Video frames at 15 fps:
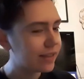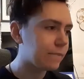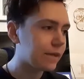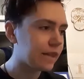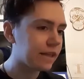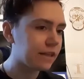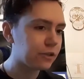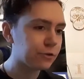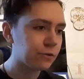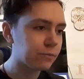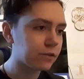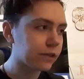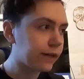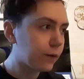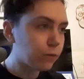But then this woman
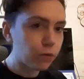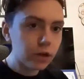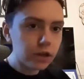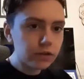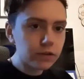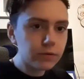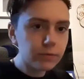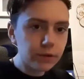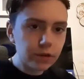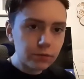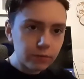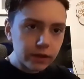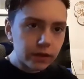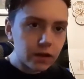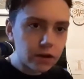was like, "Hey, what are you doing? But you,
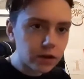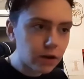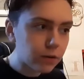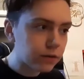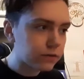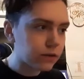we gotta go."